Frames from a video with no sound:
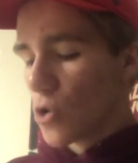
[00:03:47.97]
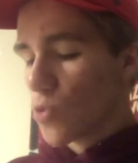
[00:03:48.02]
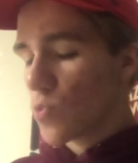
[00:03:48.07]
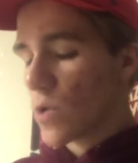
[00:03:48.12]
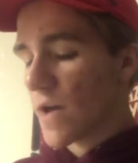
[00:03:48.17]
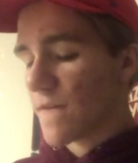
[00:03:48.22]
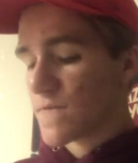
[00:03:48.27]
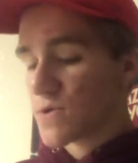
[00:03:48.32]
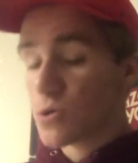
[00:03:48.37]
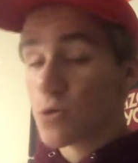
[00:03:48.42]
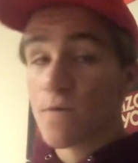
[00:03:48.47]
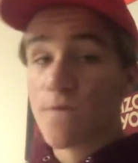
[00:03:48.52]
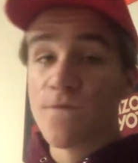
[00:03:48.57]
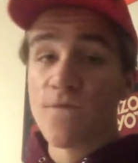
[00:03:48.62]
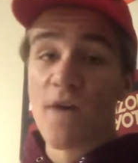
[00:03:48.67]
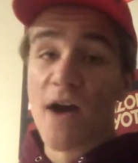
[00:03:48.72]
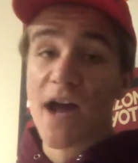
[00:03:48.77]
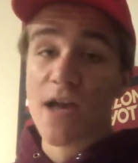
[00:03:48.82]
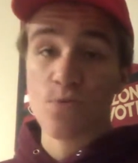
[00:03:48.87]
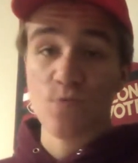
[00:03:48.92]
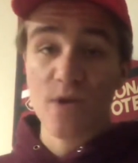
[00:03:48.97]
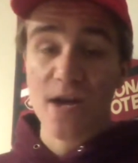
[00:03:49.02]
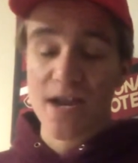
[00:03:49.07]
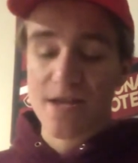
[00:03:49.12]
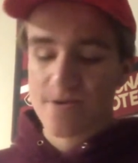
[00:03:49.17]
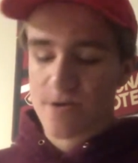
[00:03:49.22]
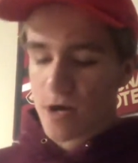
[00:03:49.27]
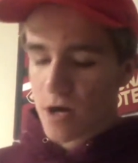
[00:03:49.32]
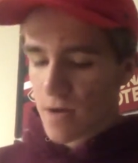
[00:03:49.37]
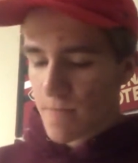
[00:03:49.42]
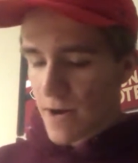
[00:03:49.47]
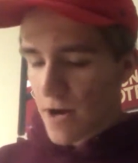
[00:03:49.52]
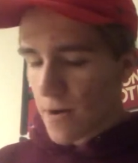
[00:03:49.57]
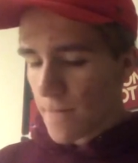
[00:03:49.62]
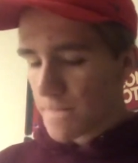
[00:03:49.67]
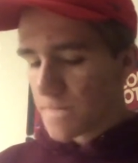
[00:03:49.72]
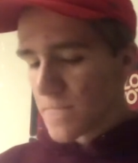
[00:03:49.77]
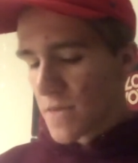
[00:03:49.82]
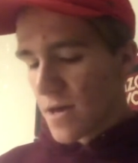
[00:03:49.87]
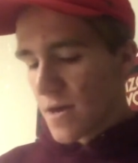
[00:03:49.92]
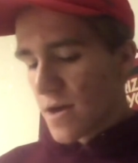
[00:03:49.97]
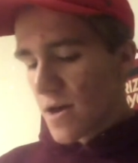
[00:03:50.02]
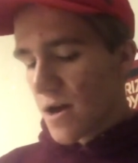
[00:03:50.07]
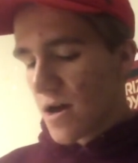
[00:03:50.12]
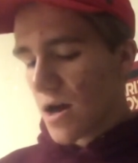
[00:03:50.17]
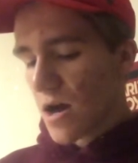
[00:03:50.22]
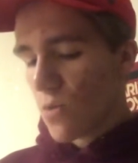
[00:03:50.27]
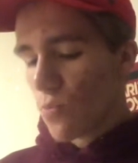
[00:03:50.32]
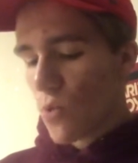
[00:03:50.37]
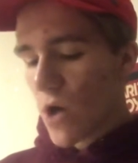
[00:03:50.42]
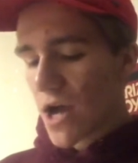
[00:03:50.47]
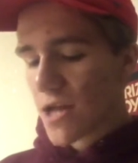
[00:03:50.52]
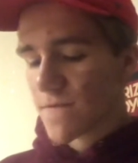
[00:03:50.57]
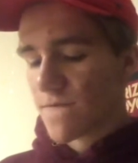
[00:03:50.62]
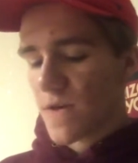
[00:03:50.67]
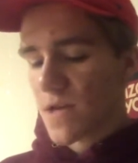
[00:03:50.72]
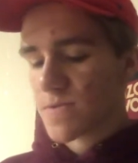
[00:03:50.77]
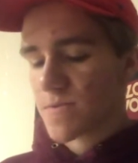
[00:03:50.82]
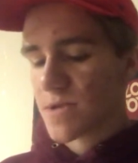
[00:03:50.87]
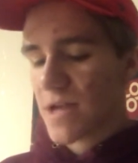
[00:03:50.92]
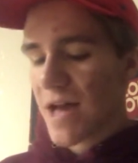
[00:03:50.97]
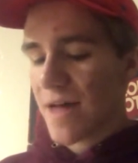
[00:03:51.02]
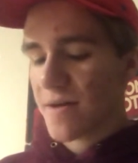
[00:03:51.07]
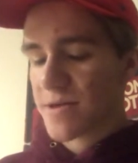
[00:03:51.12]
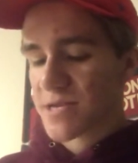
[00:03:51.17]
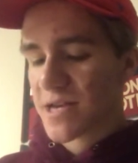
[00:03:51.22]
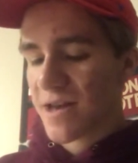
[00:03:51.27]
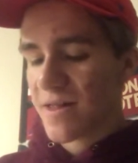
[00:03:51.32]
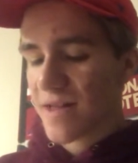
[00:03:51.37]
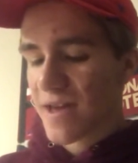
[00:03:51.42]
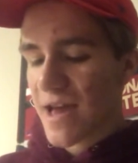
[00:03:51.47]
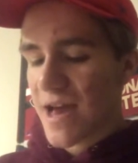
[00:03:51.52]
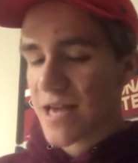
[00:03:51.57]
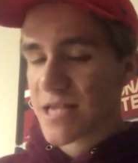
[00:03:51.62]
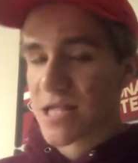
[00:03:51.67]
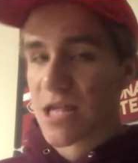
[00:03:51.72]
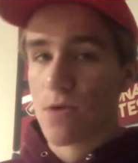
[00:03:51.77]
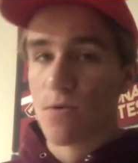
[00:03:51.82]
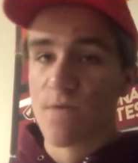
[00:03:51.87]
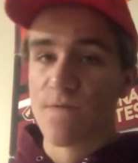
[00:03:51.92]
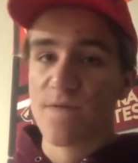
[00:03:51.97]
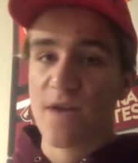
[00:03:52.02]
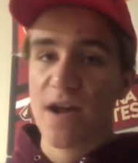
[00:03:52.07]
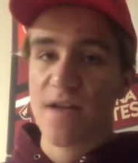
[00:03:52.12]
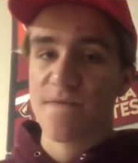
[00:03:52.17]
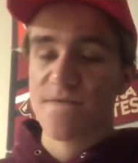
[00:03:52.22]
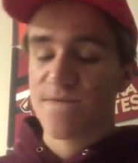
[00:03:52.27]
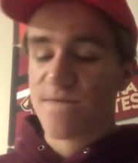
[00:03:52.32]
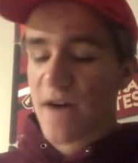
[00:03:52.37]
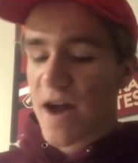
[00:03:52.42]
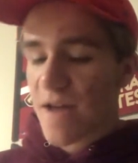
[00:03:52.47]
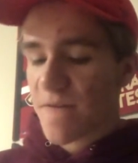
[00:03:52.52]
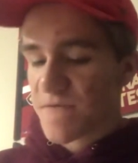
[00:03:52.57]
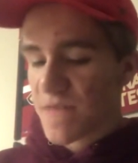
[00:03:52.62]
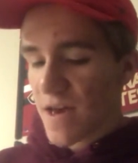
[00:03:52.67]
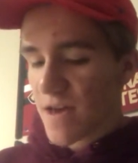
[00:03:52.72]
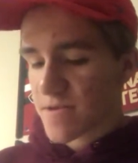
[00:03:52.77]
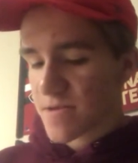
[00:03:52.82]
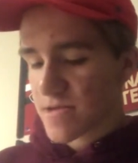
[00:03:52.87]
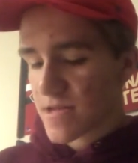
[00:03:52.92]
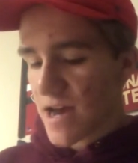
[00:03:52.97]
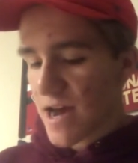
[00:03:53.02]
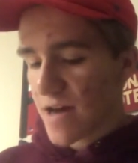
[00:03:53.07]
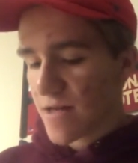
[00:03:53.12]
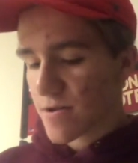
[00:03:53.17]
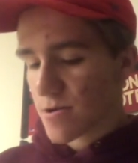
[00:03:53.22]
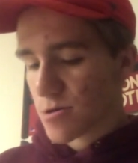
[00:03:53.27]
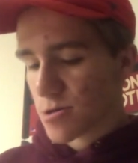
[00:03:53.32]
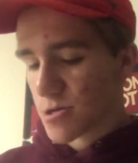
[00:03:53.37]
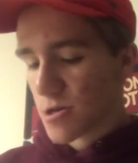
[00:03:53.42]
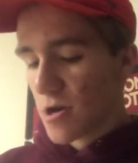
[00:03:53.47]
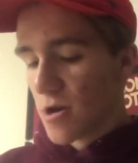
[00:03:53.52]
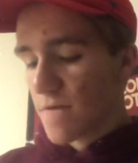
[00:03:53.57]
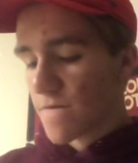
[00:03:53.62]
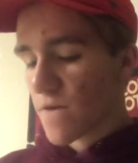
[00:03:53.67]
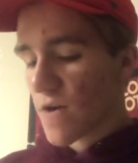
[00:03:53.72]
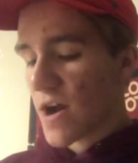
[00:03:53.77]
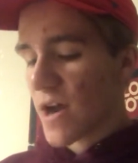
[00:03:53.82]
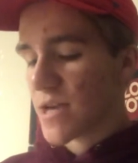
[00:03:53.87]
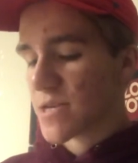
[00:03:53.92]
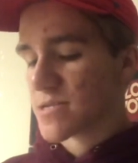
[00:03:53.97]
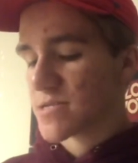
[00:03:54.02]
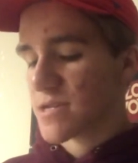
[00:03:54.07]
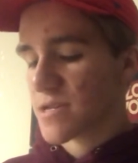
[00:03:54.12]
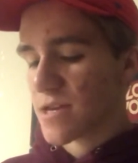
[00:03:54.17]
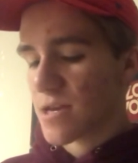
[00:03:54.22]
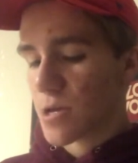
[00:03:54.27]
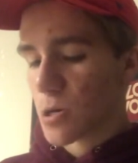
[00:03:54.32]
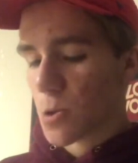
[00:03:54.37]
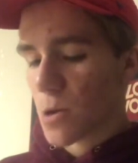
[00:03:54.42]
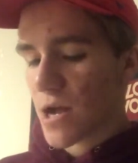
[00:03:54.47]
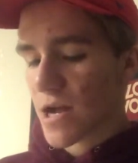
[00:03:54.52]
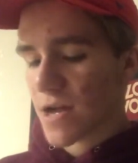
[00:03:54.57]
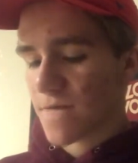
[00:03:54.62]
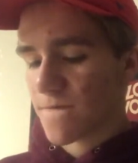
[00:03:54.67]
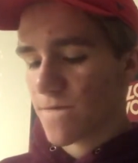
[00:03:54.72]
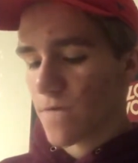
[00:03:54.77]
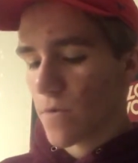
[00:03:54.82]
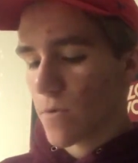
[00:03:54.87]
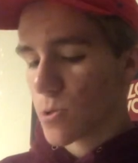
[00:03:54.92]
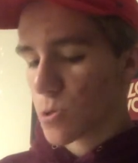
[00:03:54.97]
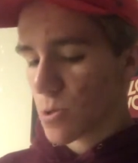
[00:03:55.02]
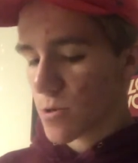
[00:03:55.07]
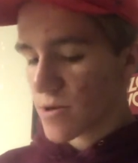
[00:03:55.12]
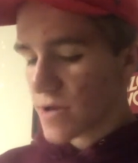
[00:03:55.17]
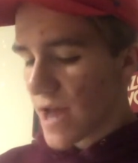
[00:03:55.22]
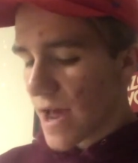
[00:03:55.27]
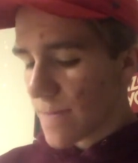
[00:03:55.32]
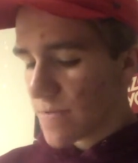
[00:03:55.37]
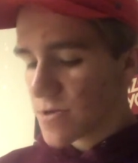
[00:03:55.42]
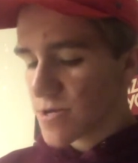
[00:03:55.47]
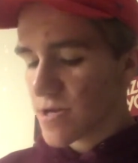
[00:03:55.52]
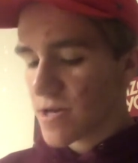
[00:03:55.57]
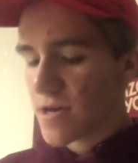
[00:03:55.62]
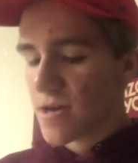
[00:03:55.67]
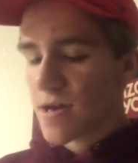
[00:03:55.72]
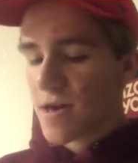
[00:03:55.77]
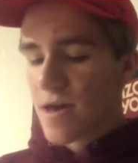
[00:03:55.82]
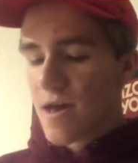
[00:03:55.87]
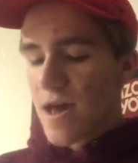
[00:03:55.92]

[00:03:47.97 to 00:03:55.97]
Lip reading: We have 2 fines we got to talk about. Wild defenseman Alex Goligoski was fined $5,000 for high-sticking Kraken forward Jordan Eberle.